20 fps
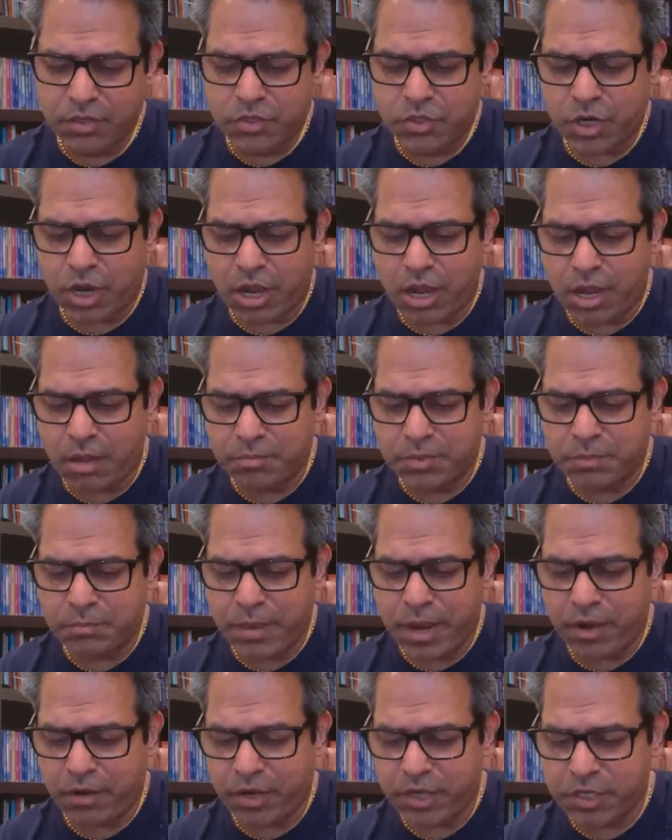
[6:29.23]
jobs,
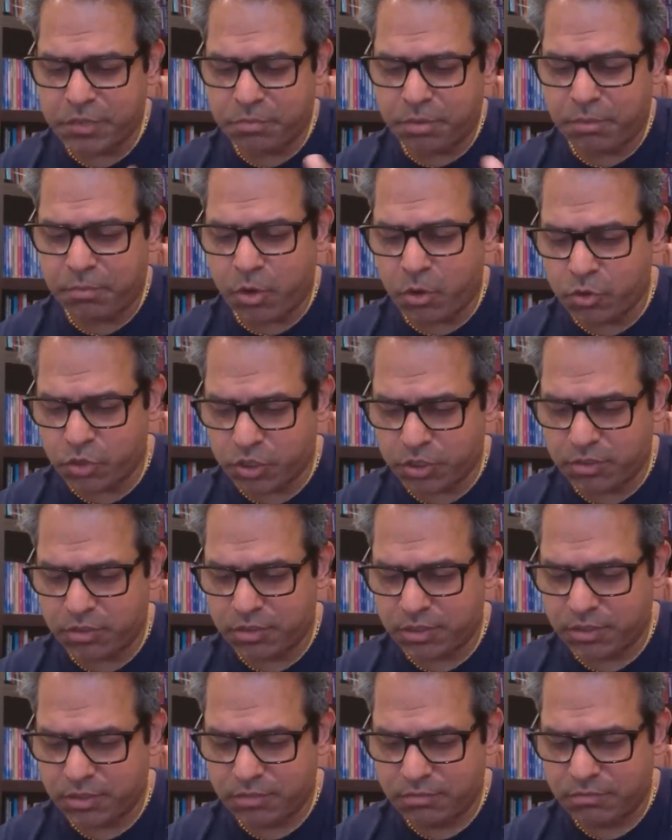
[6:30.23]
marriage,
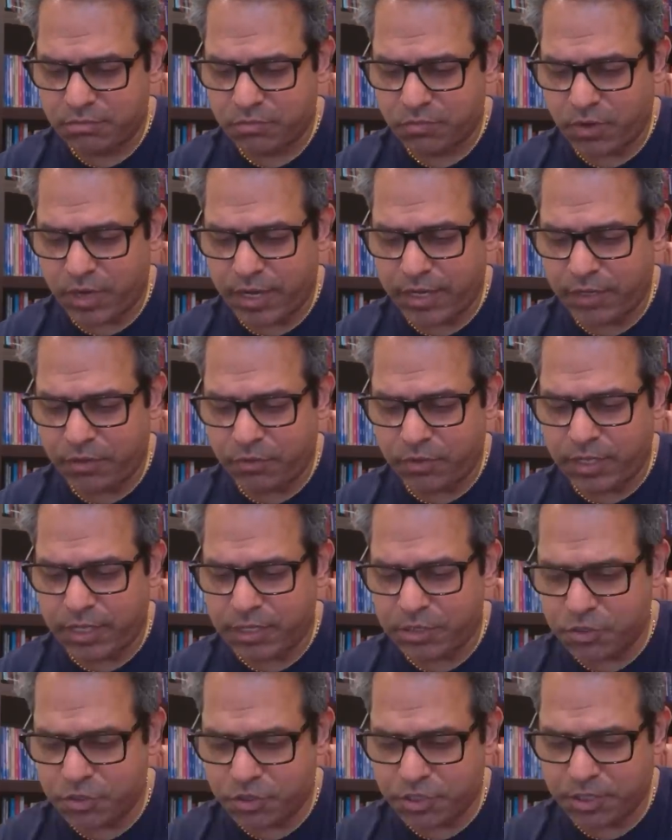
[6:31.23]
promotions, right?
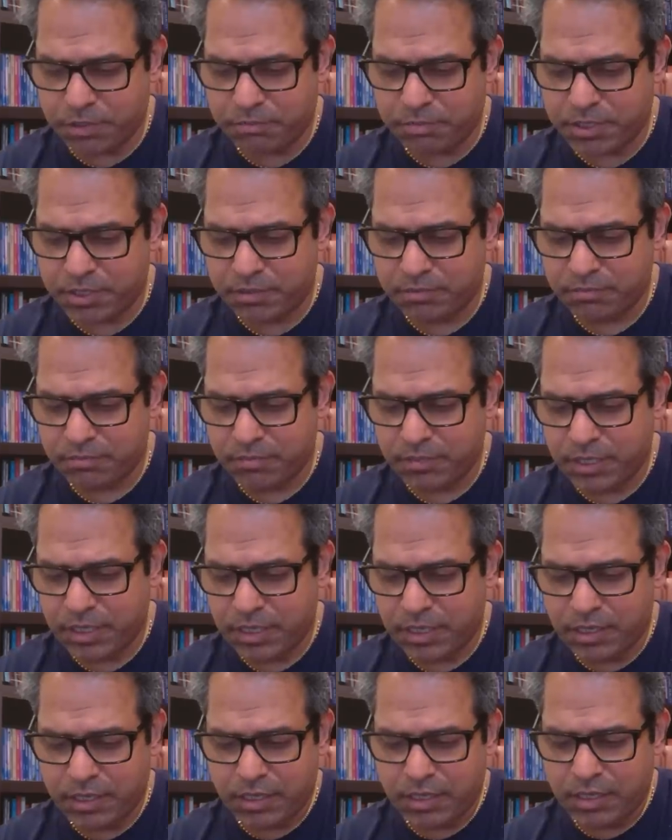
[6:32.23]
Relationships.
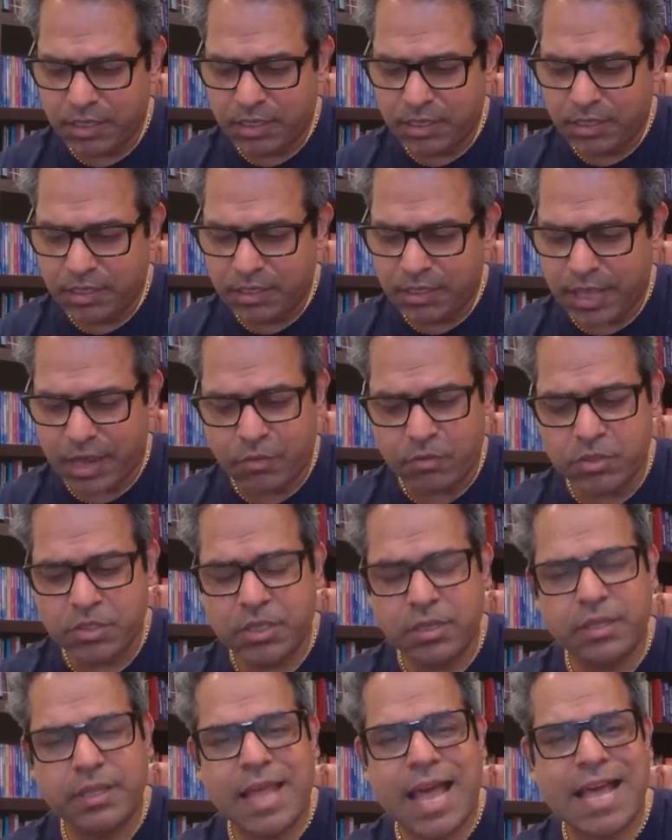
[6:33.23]
That was
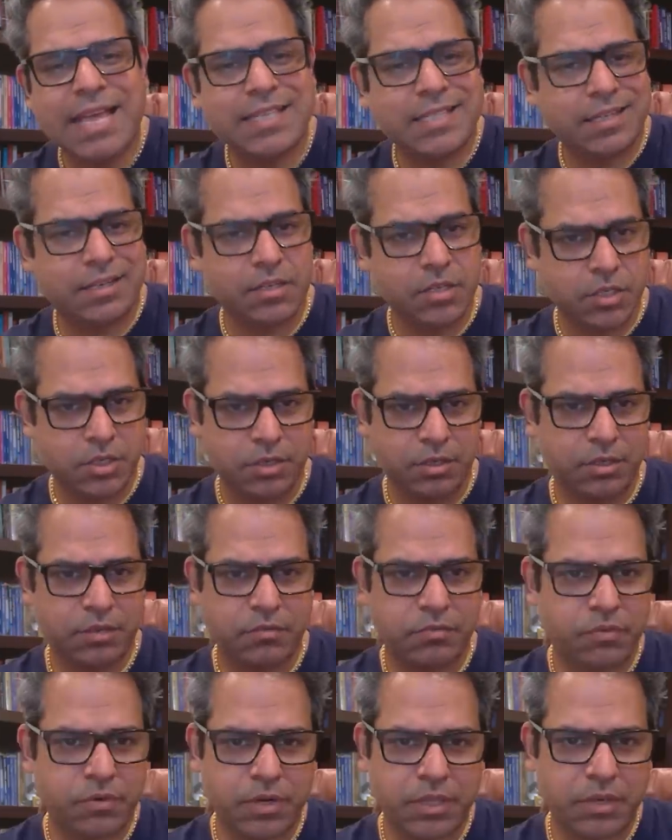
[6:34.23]
the last
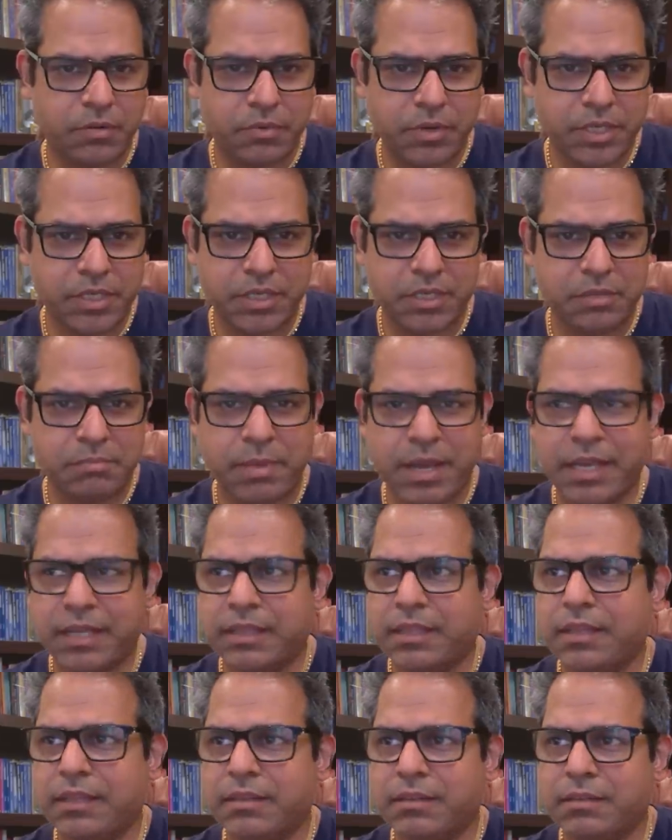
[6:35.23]
concern for the rishis
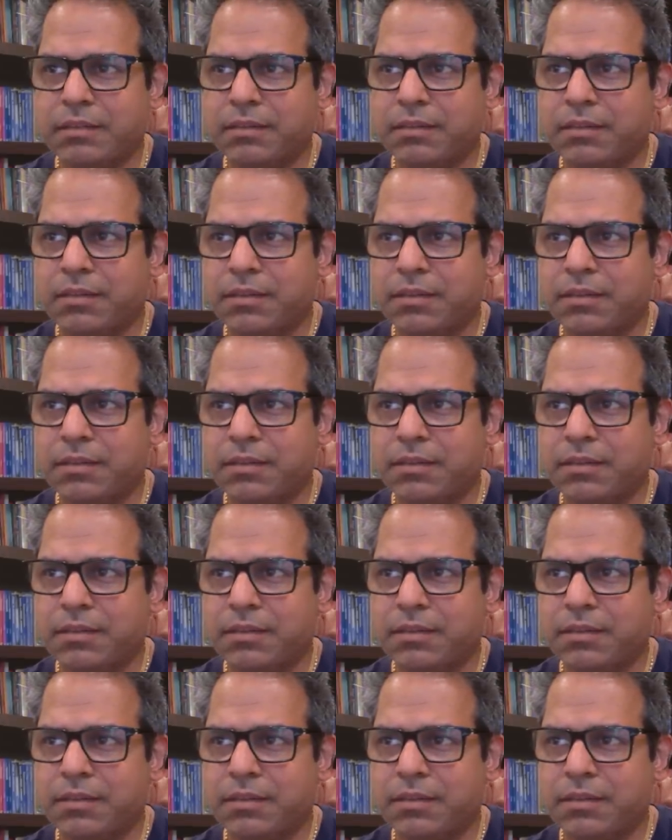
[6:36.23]
back then.